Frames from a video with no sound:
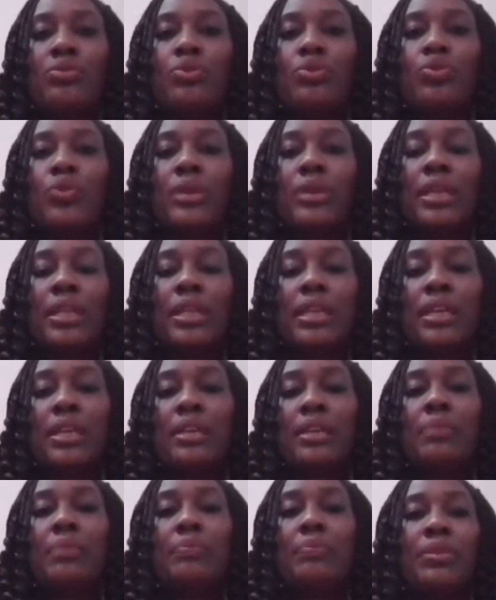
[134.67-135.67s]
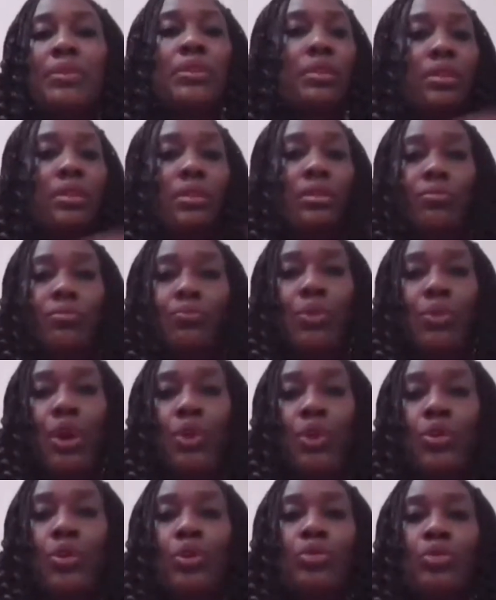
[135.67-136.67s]
quickly
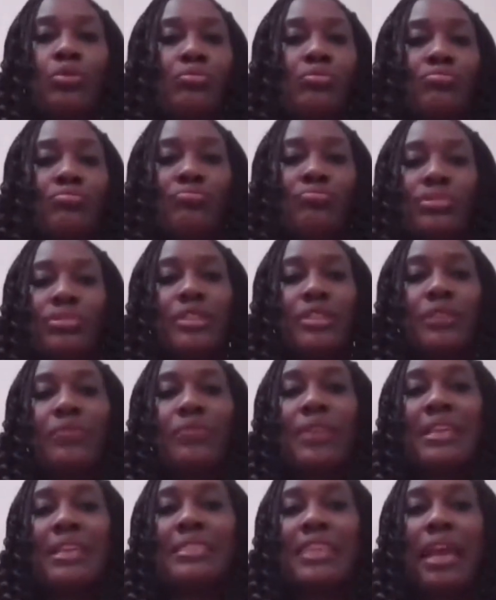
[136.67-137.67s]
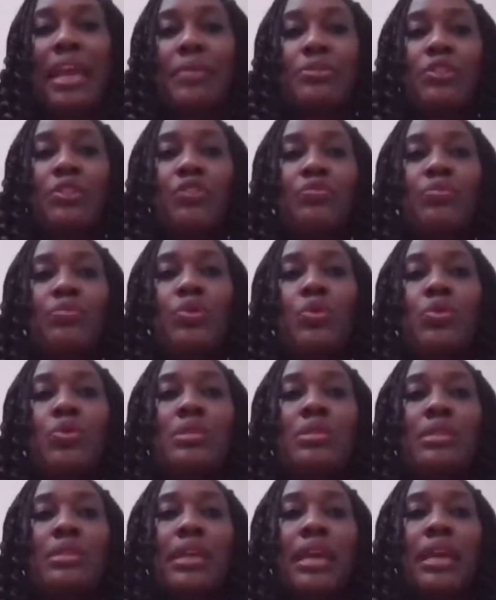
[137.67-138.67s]
borrow different types of
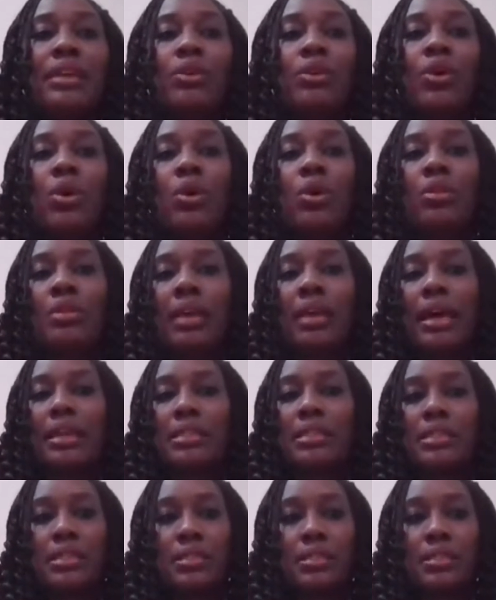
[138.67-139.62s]
books and all that.